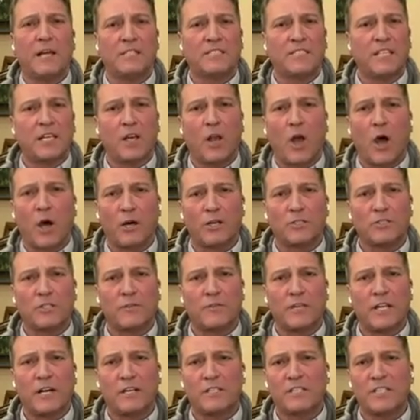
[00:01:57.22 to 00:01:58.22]
send lawyers
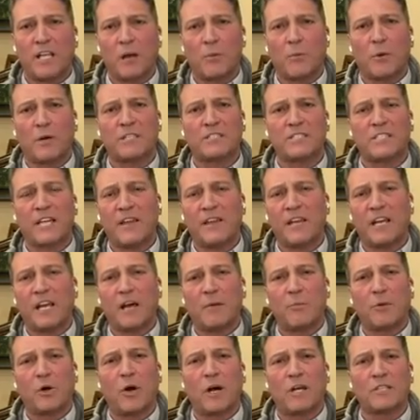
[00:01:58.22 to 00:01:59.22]
over there to tell them what to say. They
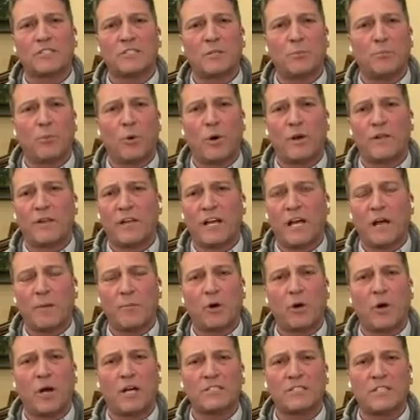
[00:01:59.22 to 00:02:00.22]
come across the border. They come
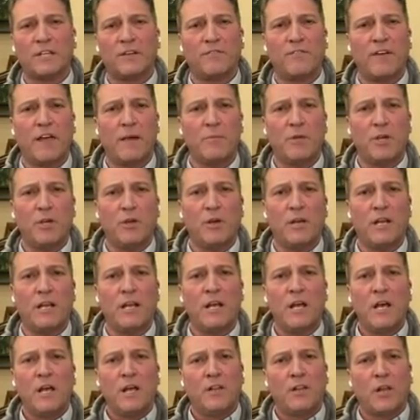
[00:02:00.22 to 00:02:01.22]
across in a family unit.
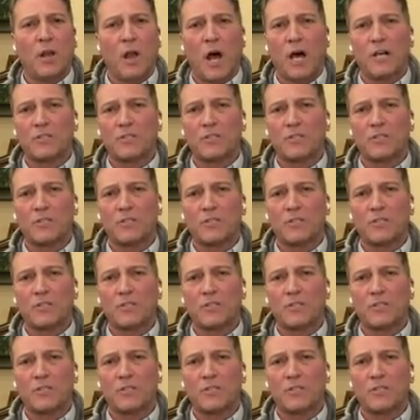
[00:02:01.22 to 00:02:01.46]
The